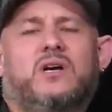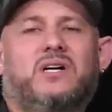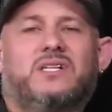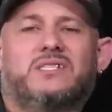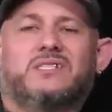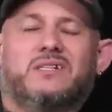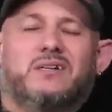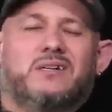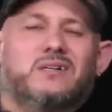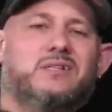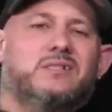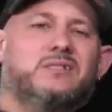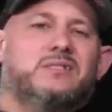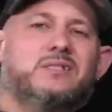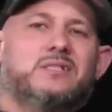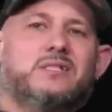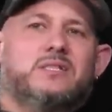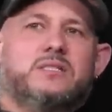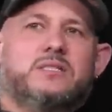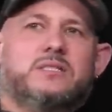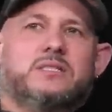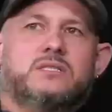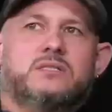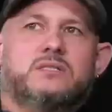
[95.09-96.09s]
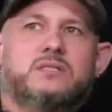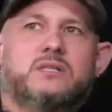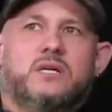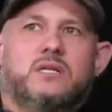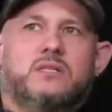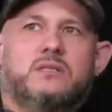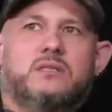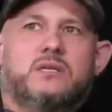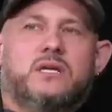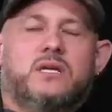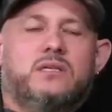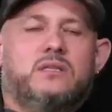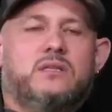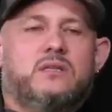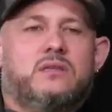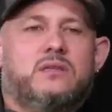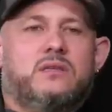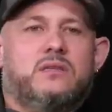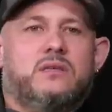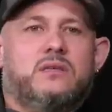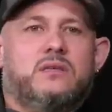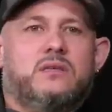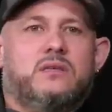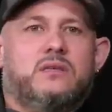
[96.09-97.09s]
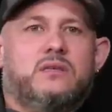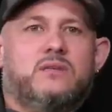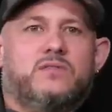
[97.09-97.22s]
as long as it's not anything,